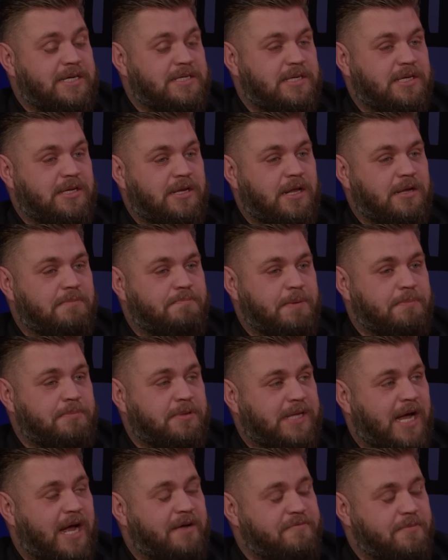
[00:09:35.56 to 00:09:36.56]
there's actually like
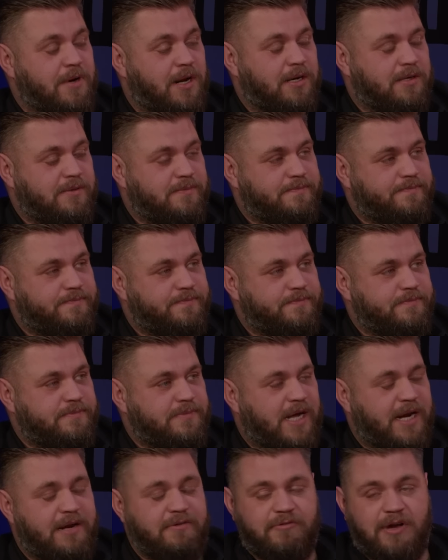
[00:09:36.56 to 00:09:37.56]
people die from that. That's I
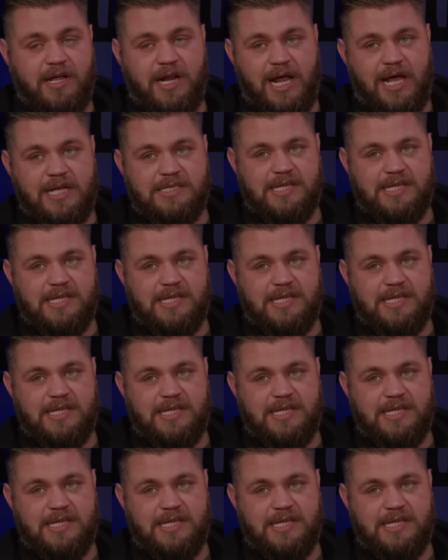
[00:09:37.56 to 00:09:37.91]
didn't really